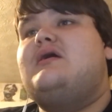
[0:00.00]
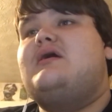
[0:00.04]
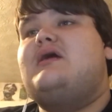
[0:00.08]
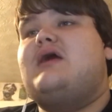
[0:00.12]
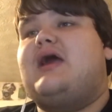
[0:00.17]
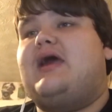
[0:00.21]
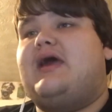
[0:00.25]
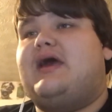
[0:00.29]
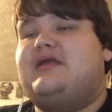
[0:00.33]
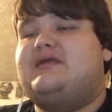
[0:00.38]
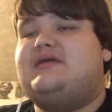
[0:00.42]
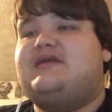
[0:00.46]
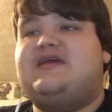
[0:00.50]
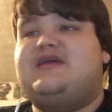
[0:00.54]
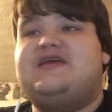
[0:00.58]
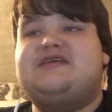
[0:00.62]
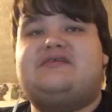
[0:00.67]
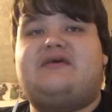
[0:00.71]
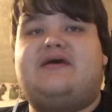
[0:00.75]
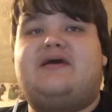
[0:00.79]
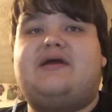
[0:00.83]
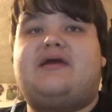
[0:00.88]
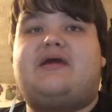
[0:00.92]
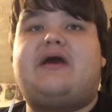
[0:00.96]
And
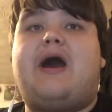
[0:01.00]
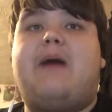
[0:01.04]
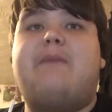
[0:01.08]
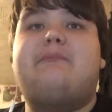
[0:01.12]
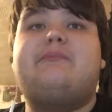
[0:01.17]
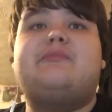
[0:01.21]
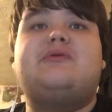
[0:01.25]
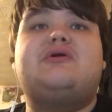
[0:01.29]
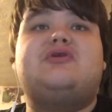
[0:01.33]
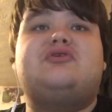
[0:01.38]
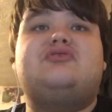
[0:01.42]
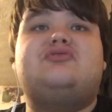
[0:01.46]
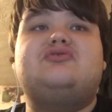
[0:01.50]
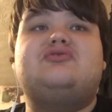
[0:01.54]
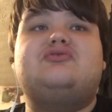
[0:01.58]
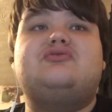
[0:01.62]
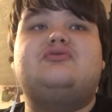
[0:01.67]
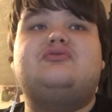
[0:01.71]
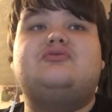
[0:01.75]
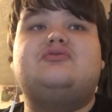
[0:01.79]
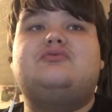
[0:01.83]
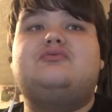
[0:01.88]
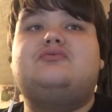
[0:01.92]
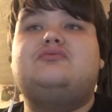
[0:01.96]
he's like, I'm gonna
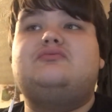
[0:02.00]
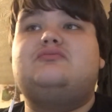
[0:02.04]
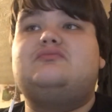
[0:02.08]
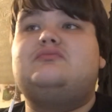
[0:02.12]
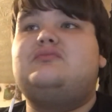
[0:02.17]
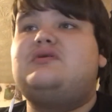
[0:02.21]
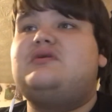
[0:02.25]
do,